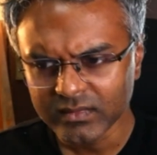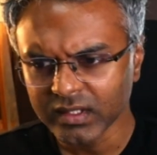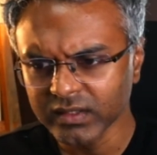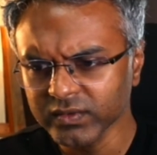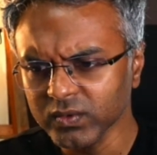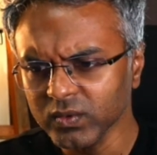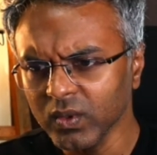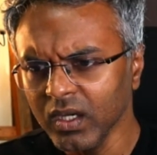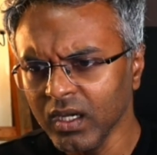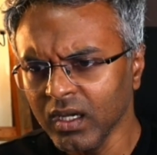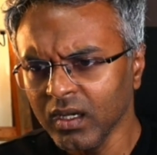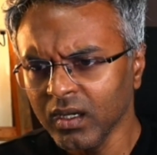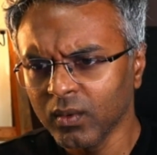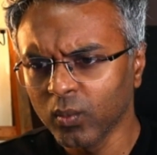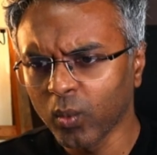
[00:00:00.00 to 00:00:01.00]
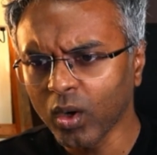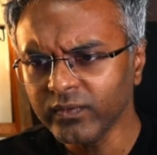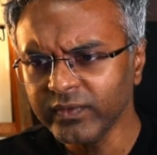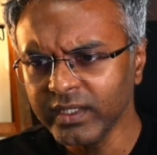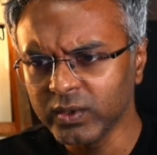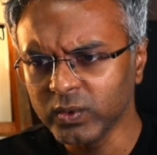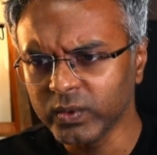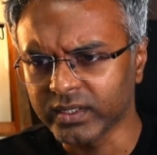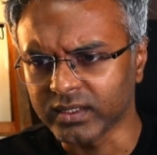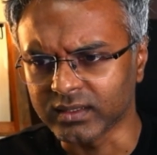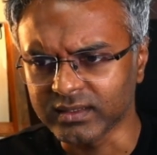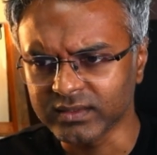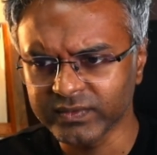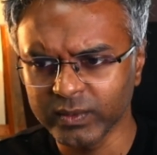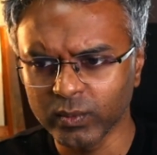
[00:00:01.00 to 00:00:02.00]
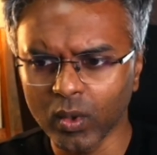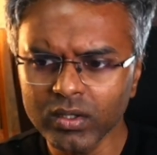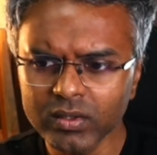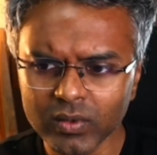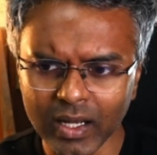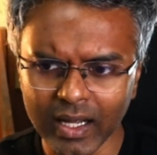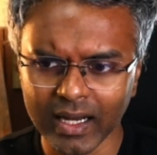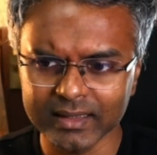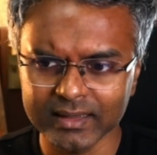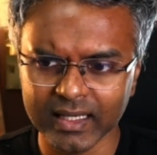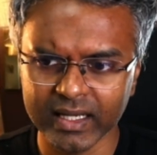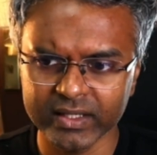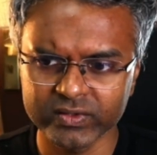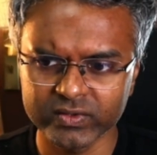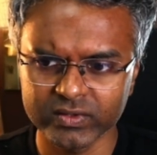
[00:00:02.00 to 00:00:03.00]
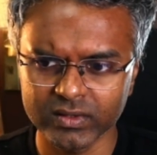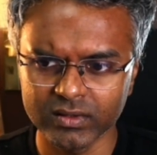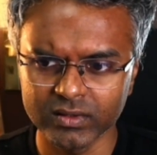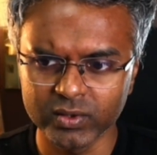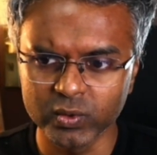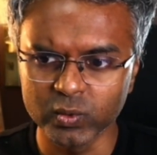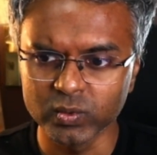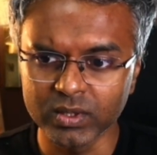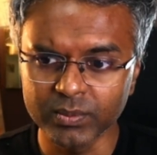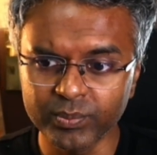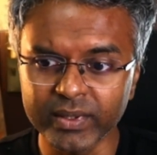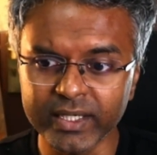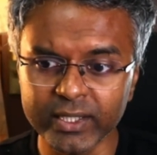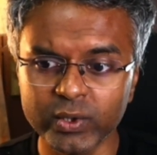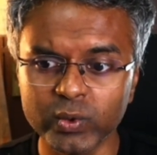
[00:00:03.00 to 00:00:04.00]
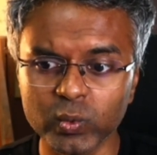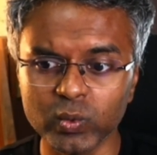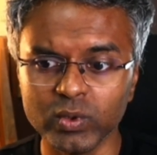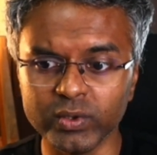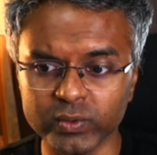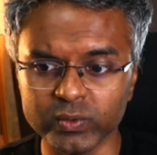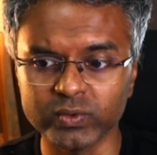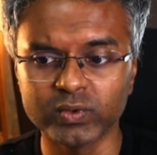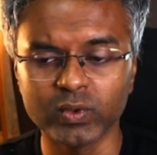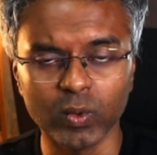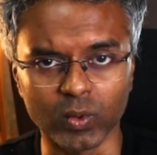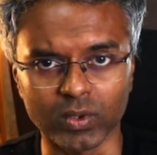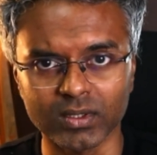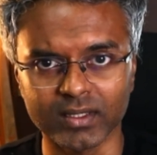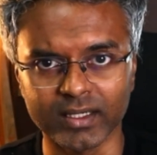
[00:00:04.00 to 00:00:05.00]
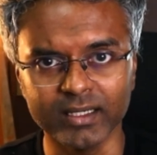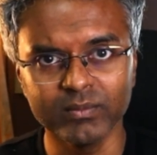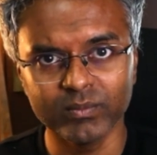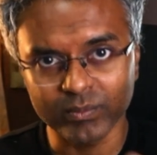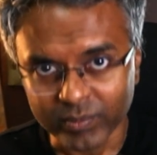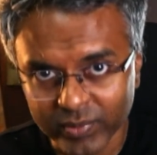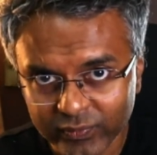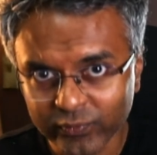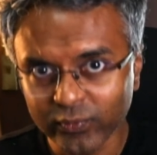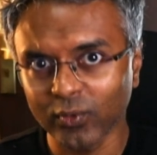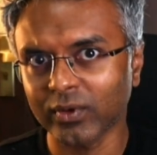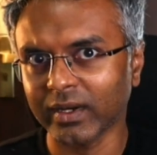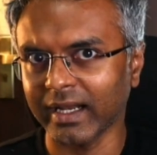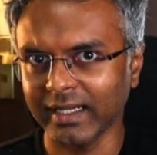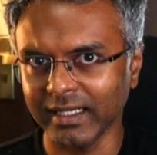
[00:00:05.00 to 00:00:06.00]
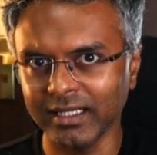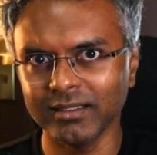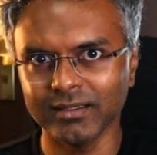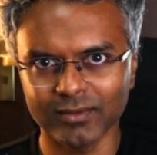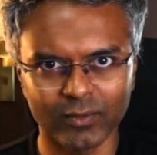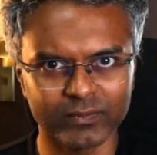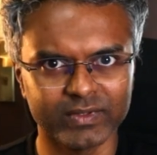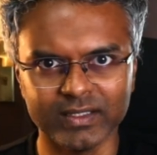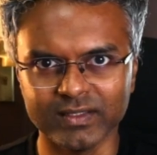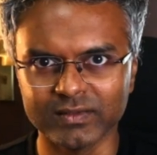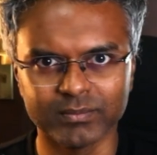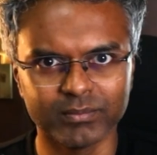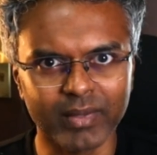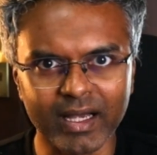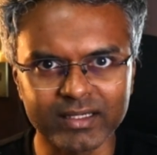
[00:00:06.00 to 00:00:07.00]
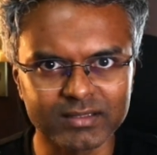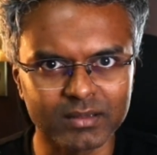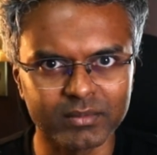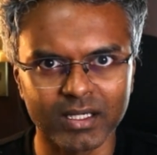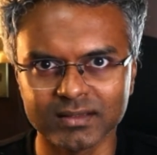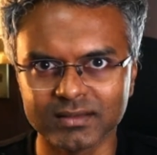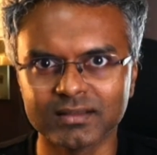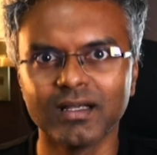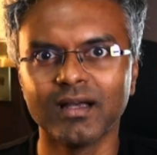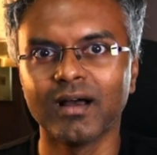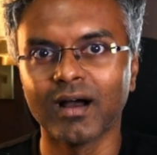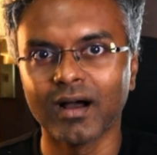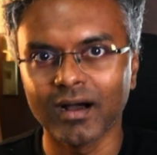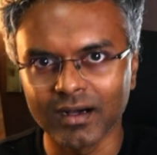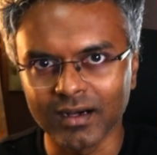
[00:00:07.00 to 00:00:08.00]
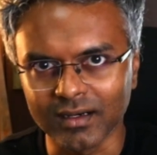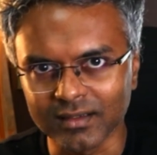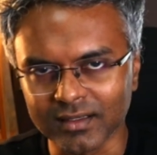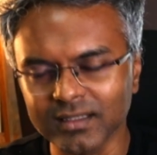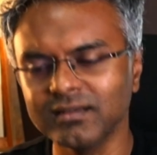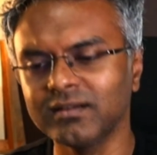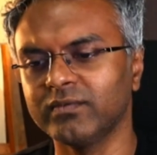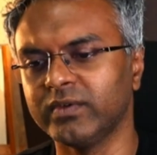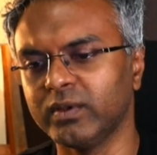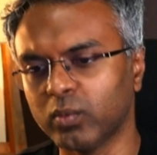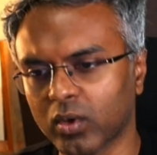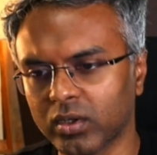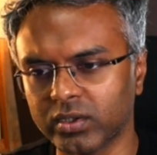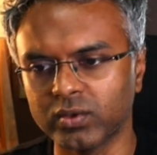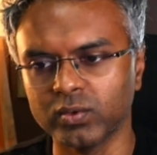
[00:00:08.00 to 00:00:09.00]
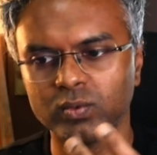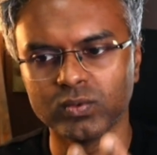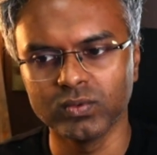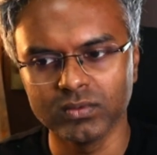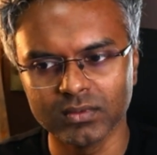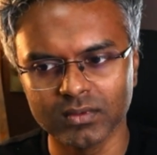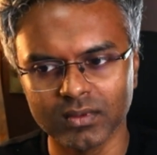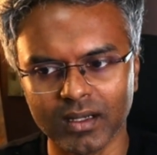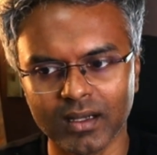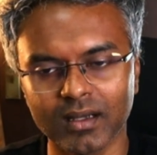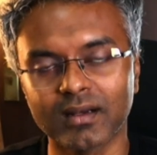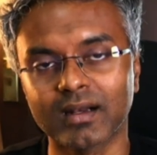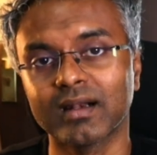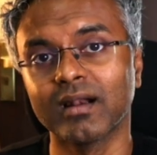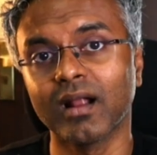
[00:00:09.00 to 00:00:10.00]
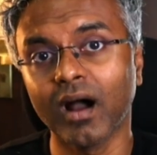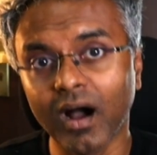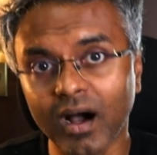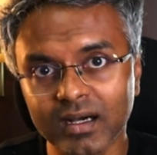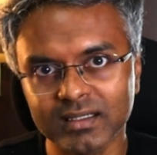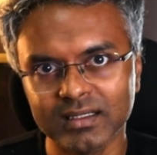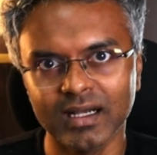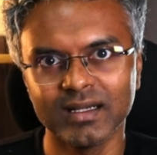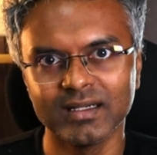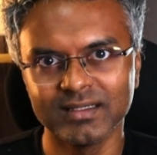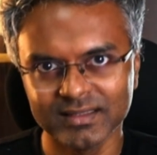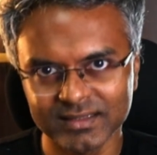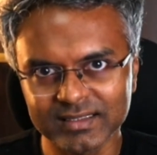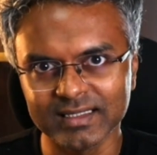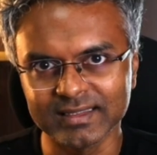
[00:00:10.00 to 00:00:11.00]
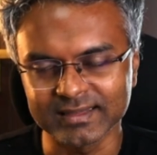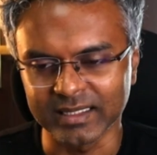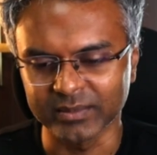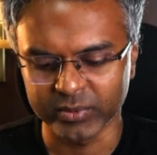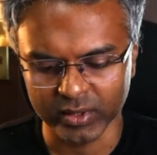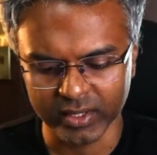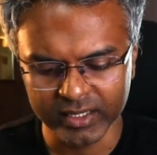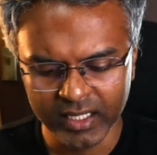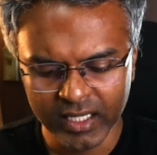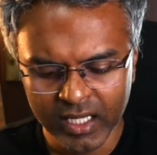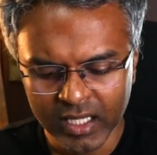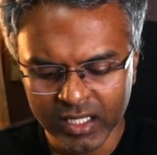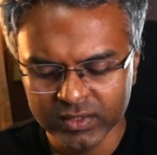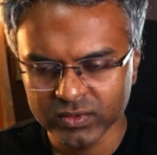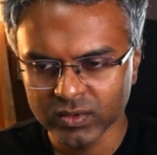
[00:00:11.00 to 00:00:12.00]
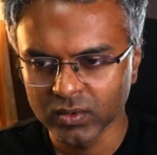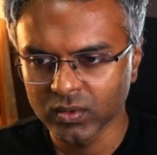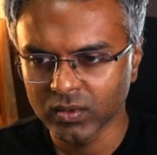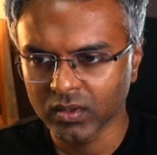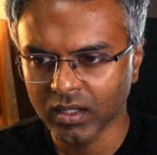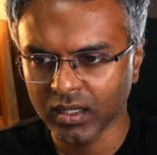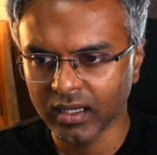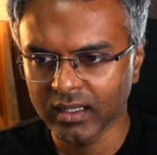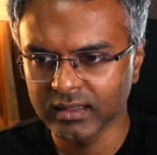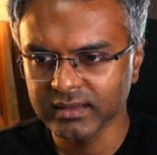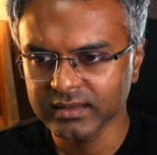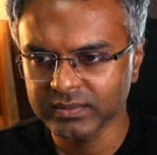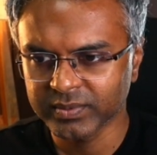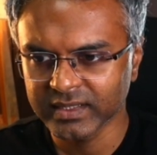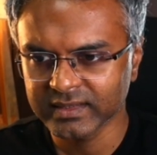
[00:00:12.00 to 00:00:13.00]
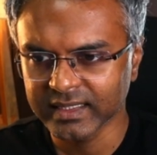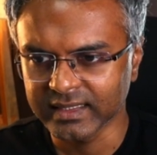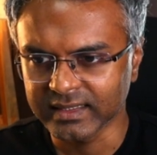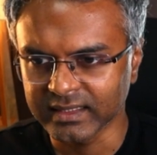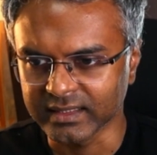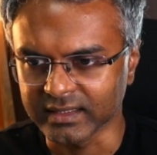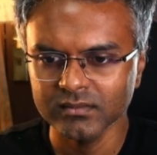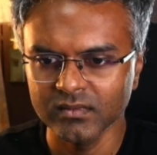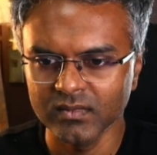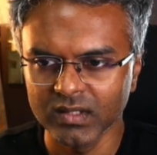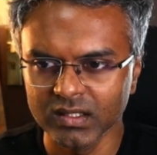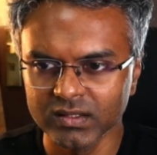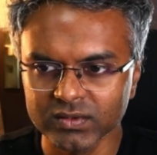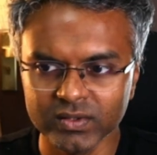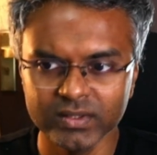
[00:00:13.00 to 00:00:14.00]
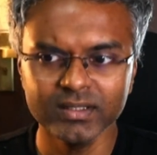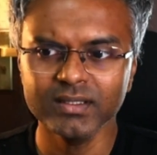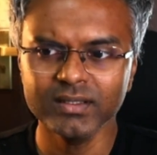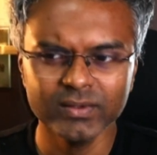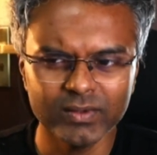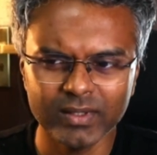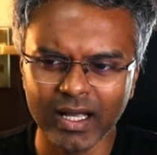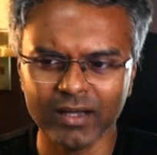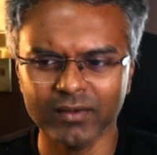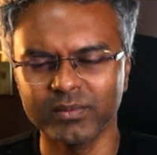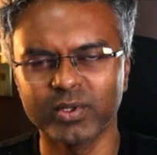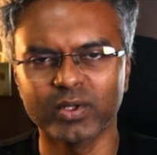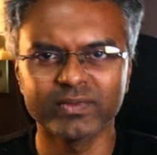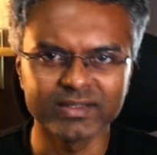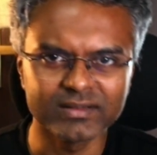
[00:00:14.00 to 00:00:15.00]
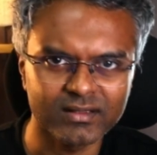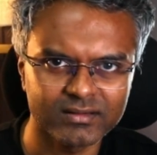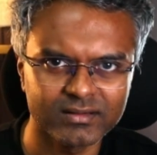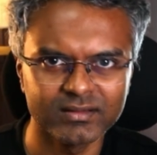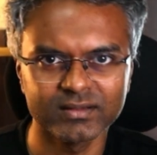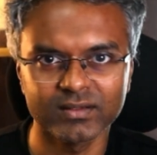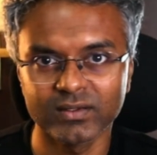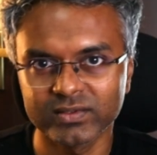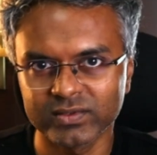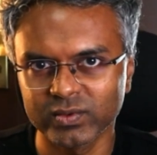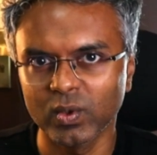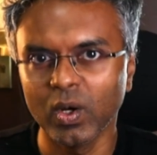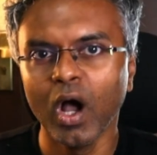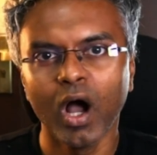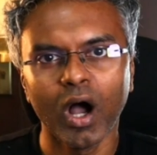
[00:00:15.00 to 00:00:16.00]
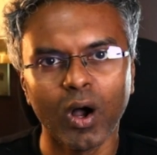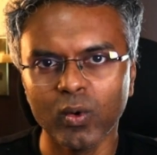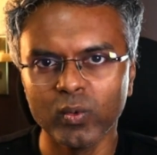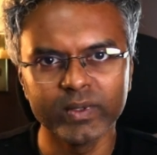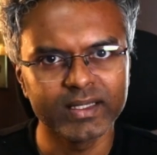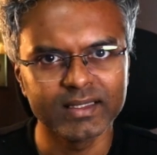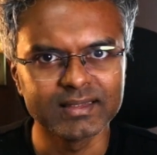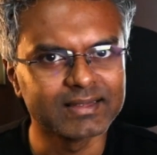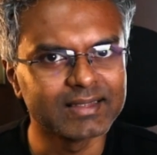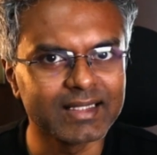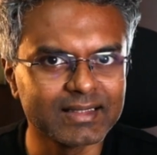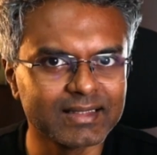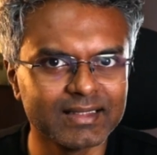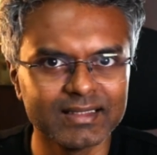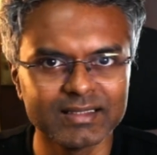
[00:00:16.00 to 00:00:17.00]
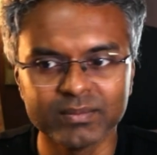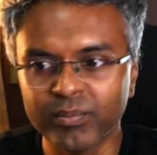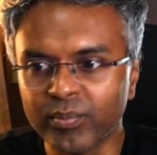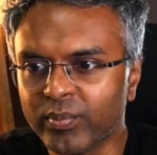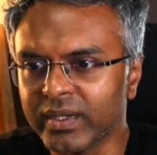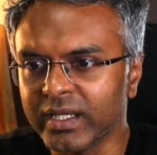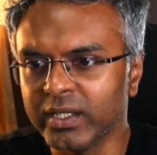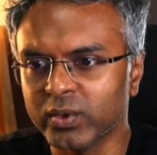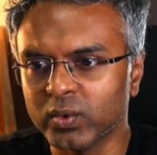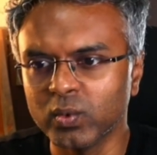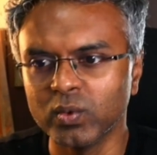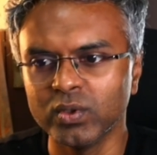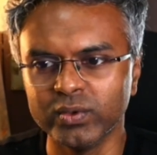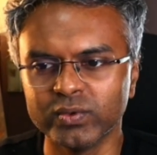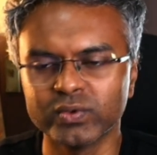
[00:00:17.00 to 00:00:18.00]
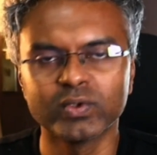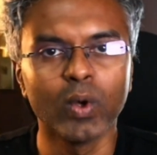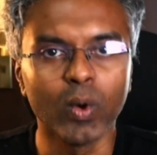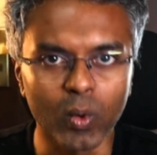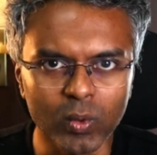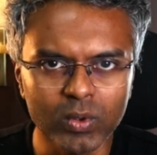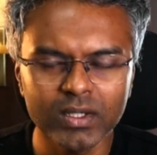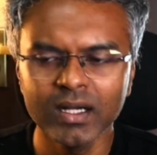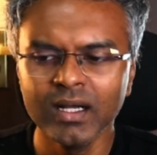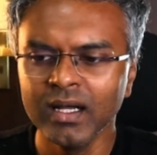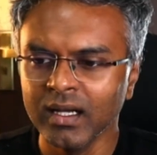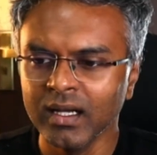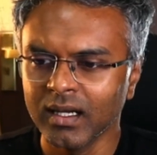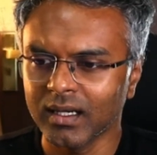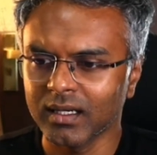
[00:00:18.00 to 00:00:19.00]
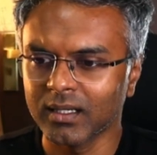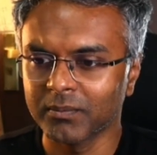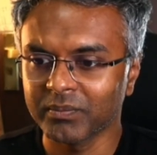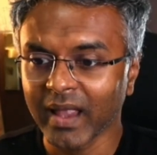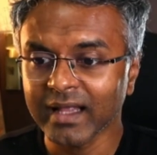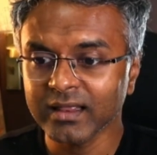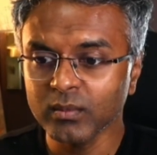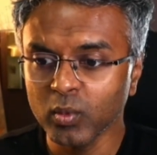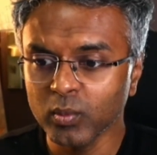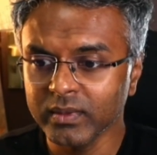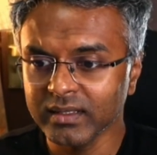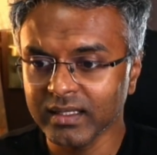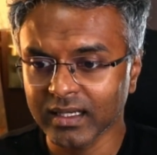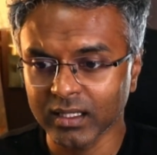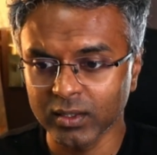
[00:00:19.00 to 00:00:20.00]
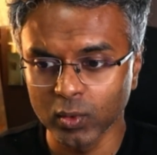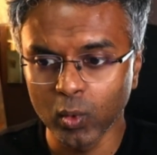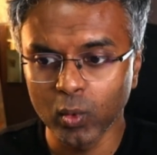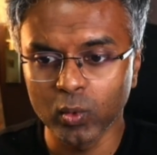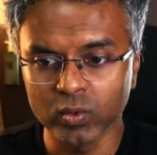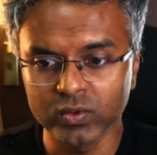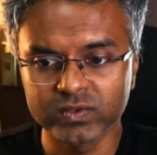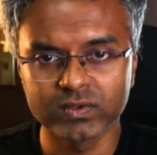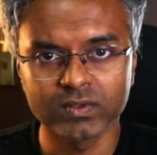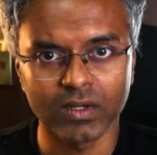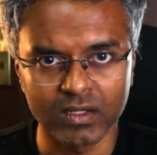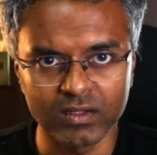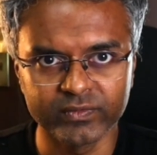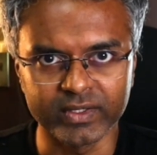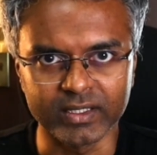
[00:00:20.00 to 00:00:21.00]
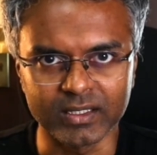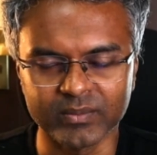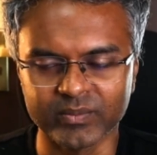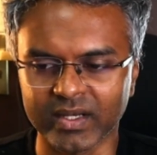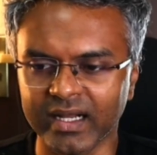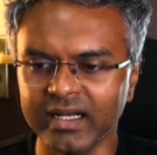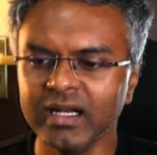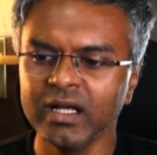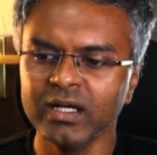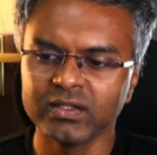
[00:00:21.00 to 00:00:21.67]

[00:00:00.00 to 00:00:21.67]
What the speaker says: So what we'll do here is we want to attach to the pre-tool use hook, right? Before any of these bash commands are run, we want to run our shell script, right? So I'll just press enter here. So here you have a bit of instructions as to how we can set this pre-tool use hook. At the moment, there are no hooks configured, right?